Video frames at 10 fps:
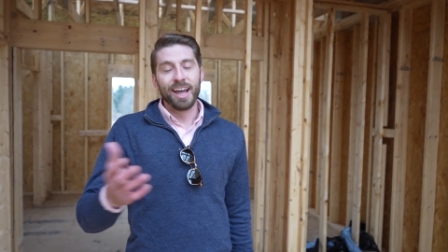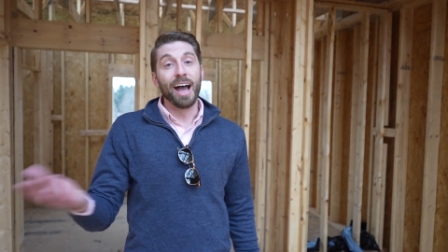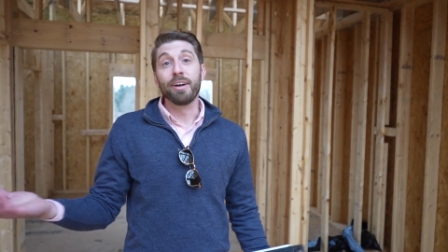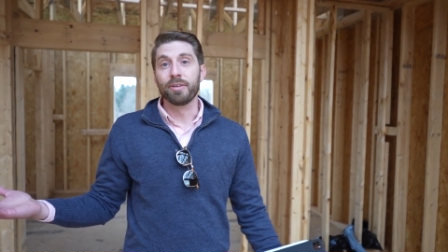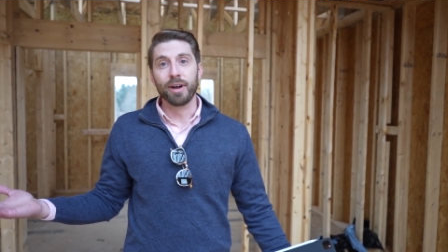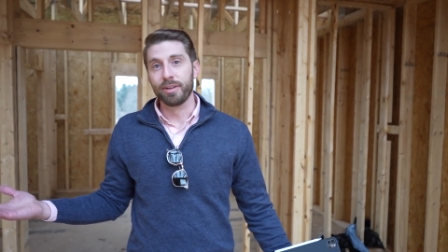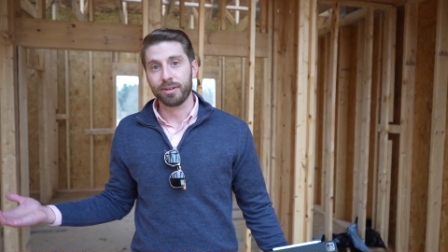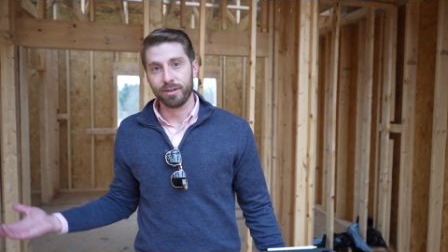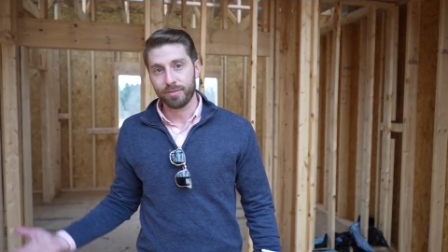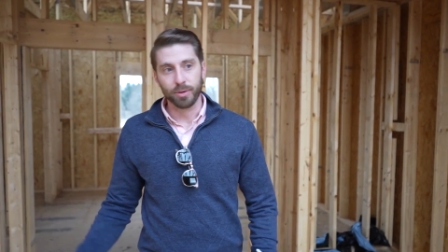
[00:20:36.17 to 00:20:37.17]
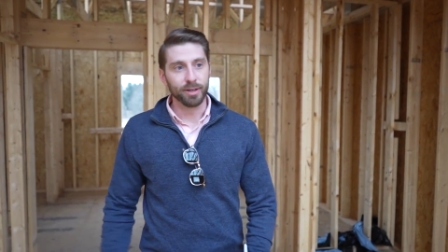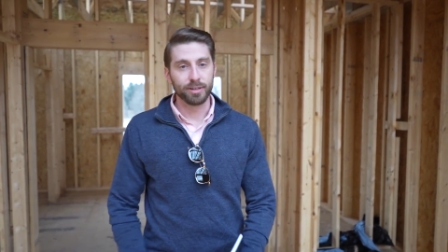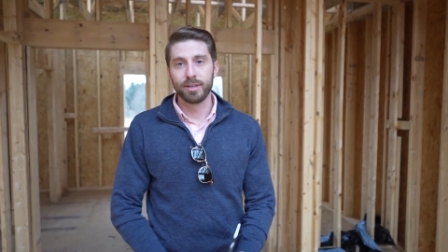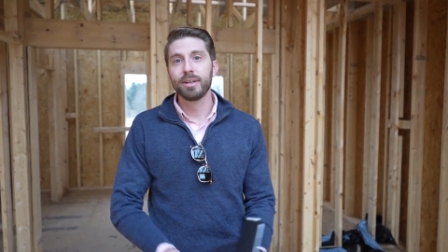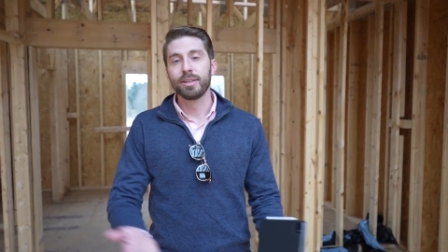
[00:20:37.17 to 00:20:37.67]
I don't know how they're gonna afford it.
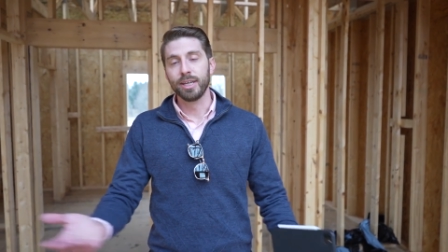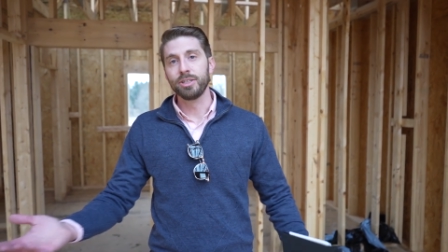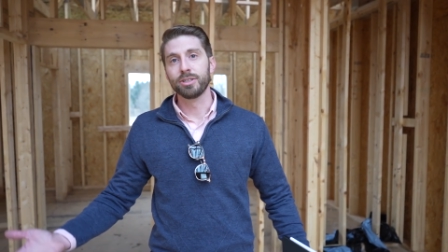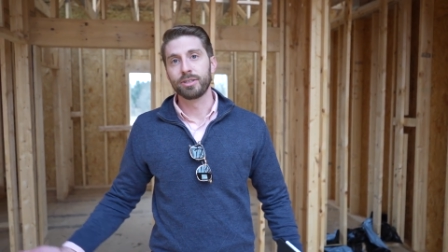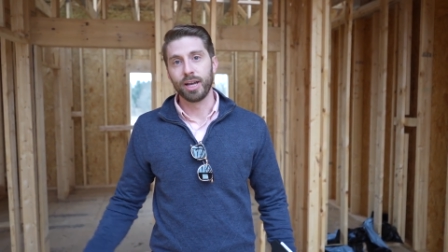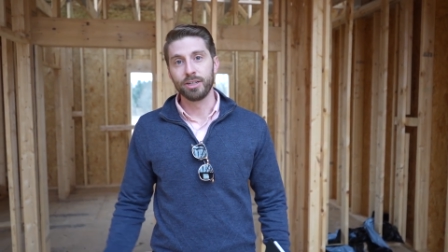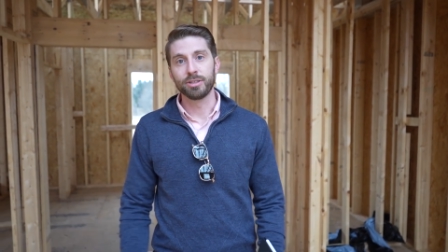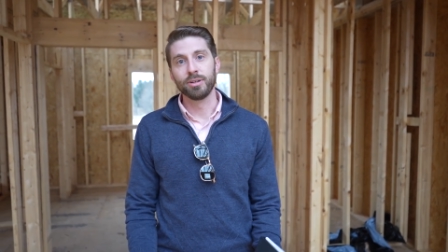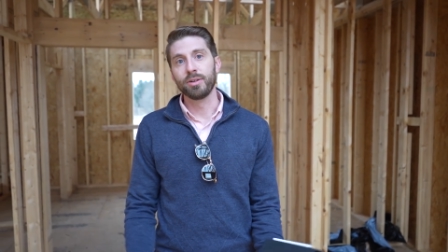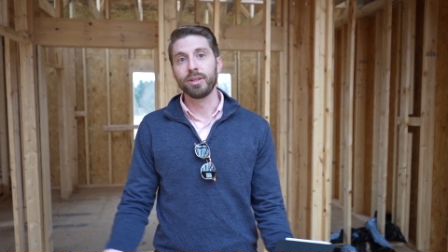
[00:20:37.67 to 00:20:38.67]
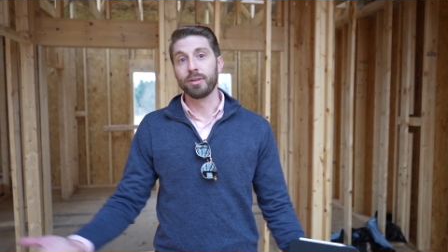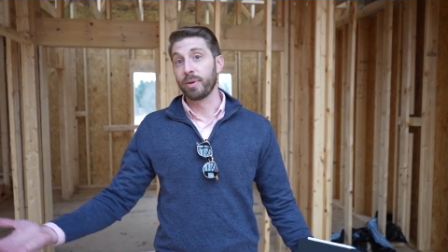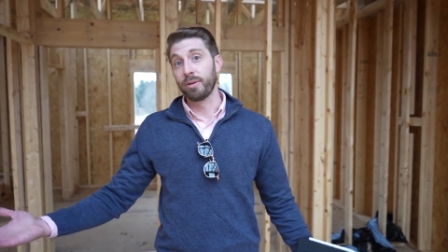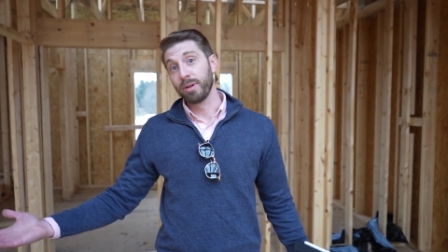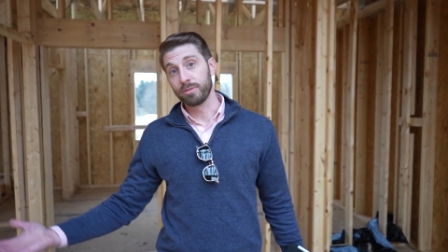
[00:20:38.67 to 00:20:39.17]
I just know that the money went